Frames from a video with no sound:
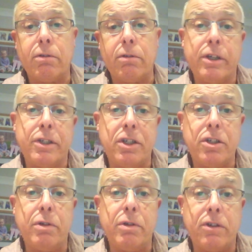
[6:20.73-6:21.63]

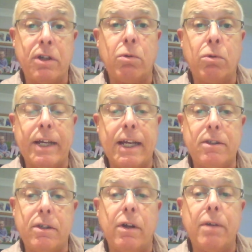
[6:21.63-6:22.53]
32 years old at that
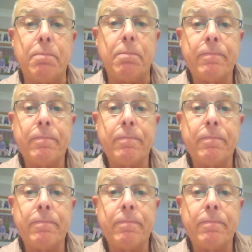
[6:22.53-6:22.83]
time